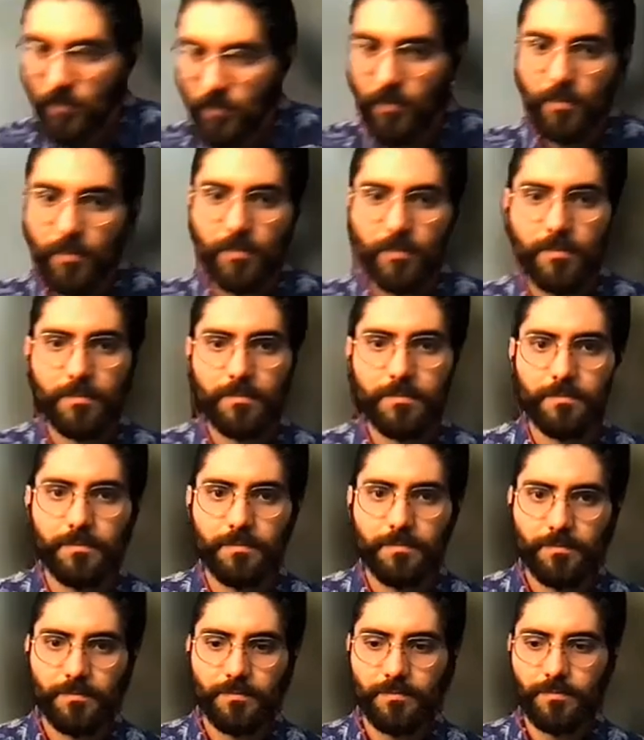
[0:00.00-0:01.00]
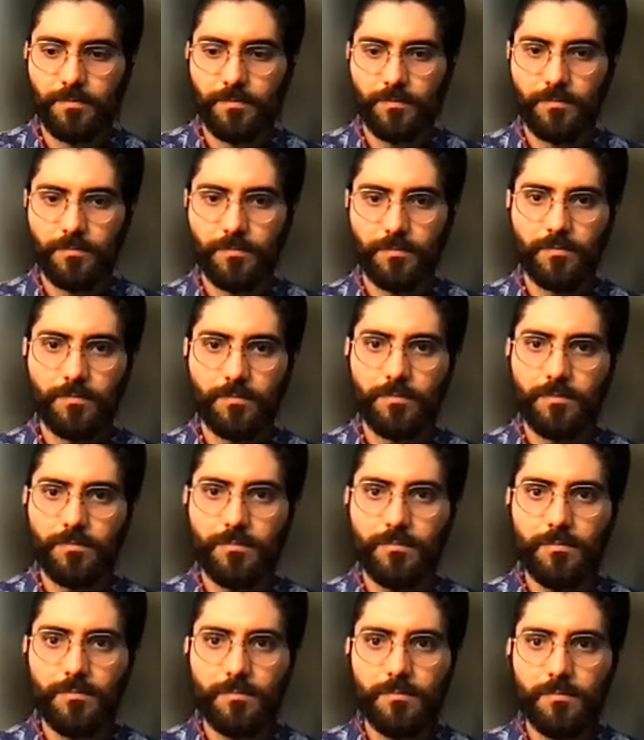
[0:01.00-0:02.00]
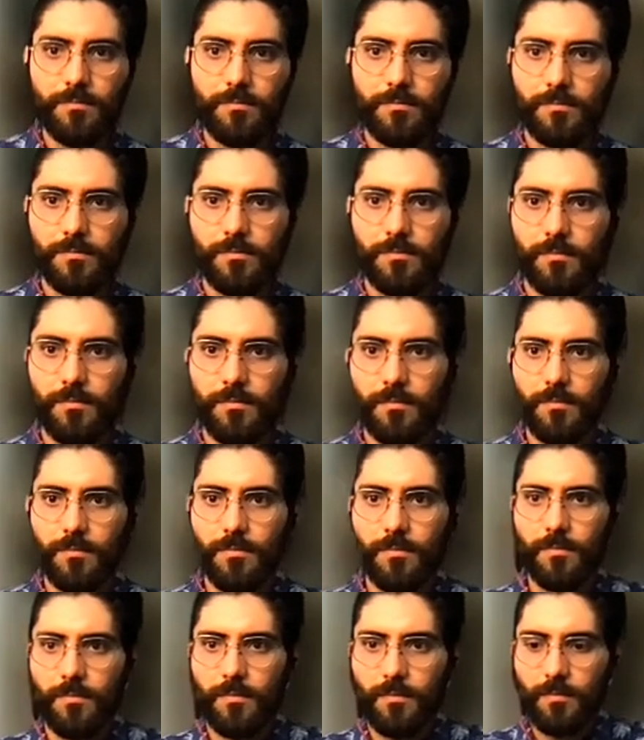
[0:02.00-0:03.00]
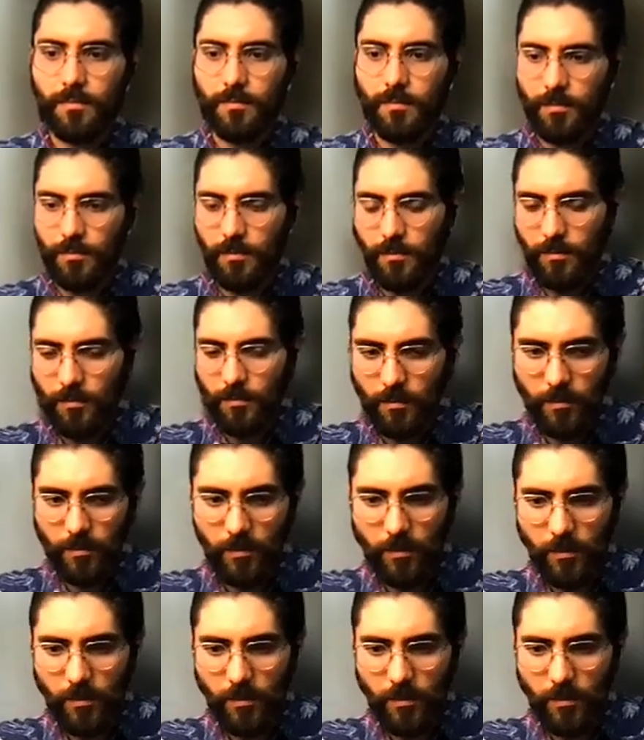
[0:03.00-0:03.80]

(not speaking)